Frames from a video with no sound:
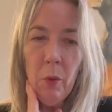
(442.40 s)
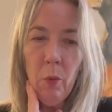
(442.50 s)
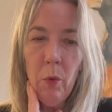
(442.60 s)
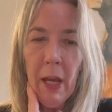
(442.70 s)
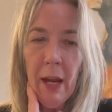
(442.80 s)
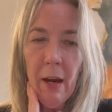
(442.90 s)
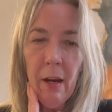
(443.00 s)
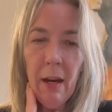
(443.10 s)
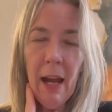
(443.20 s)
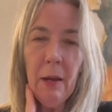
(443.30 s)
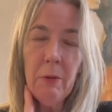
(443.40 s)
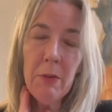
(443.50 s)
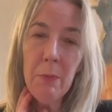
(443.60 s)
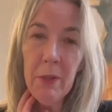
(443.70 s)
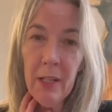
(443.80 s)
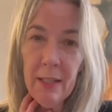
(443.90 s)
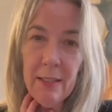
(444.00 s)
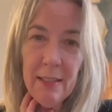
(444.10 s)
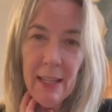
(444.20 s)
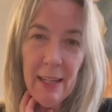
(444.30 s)
where I was put on
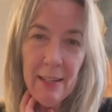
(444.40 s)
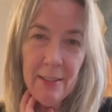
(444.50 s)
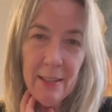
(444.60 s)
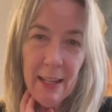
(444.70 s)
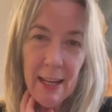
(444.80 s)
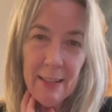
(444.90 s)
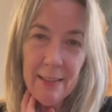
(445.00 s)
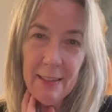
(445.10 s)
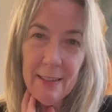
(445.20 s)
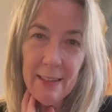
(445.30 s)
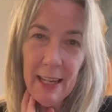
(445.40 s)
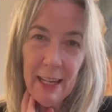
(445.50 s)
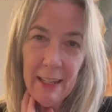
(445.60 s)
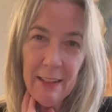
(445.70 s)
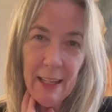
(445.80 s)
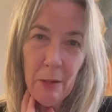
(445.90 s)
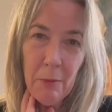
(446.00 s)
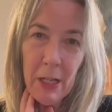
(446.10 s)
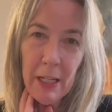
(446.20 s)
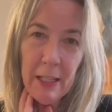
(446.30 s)
stage and asked to sing the
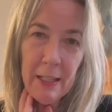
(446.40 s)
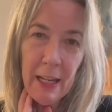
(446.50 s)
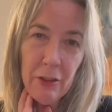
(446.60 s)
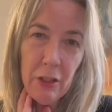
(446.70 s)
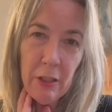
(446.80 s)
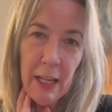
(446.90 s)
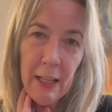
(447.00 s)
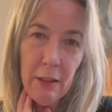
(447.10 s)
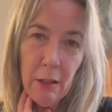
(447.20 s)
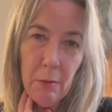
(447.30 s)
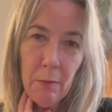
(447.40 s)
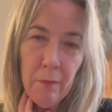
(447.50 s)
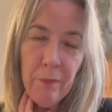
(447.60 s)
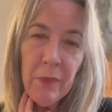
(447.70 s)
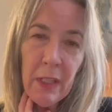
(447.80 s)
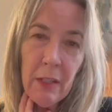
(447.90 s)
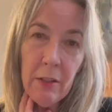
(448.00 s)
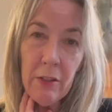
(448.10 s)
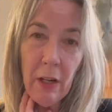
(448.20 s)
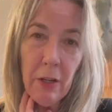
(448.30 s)
American national anthem
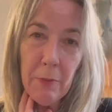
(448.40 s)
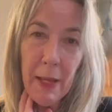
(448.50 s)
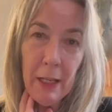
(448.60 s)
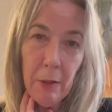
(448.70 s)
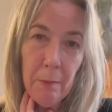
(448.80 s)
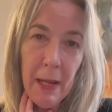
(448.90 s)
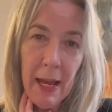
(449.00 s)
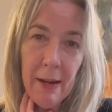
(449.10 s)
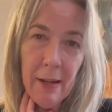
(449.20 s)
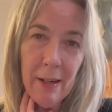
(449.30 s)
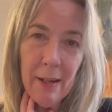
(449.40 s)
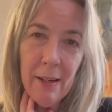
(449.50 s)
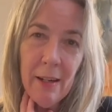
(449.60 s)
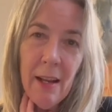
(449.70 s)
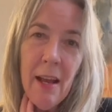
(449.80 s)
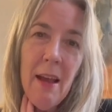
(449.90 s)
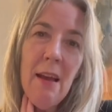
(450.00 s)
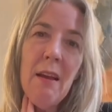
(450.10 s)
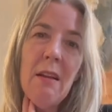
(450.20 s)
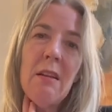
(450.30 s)
the Star Spangled Banner.
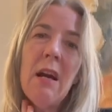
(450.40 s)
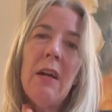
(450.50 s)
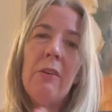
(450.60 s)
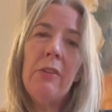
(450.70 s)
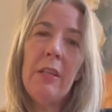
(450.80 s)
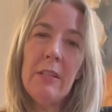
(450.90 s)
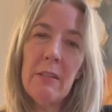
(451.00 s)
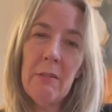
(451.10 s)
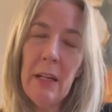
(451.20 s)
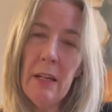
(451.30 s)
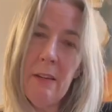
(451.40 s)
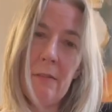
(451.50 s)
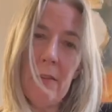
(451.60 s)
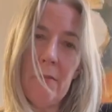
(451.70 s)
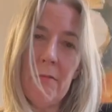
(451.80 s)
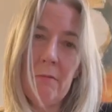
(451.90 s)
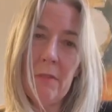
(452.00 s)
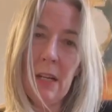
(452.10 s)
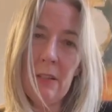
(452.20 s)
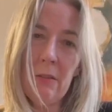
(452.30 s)
Not only do I have a
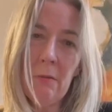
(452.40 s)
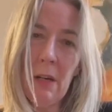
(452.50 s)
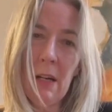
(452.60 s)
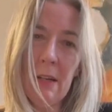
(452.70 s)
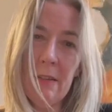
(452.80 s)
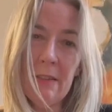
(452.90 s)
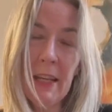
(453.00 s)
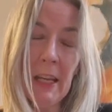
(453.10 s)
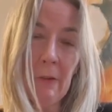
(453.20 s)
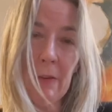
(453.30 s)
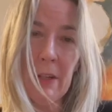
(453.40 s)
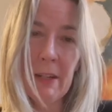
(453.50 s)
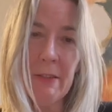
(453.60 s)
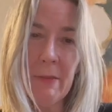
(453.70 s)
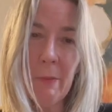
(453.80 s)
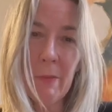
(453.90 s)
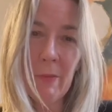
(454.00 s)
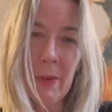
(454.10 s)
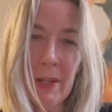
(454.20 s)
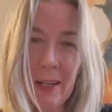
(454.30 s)
not so hot singing voice,
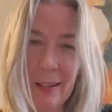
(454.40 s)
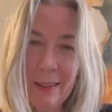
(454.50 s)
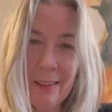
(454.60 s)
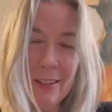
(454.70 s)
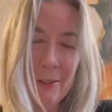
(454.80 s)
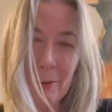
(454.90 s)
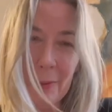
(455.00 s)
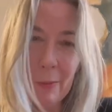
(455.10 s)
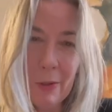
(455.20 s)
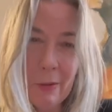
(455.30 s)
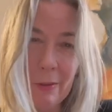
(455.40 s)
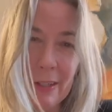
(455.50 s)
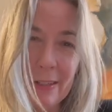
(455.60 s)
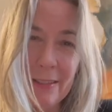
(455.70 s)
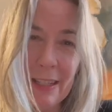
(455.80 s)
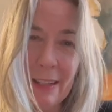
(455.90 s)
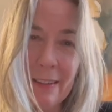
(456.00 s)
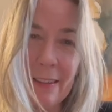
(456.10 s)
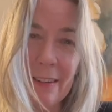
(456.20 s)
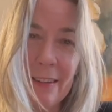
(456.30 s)
but I couldn't remember the words
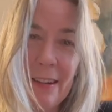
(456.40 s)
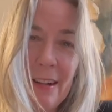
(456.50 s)
either.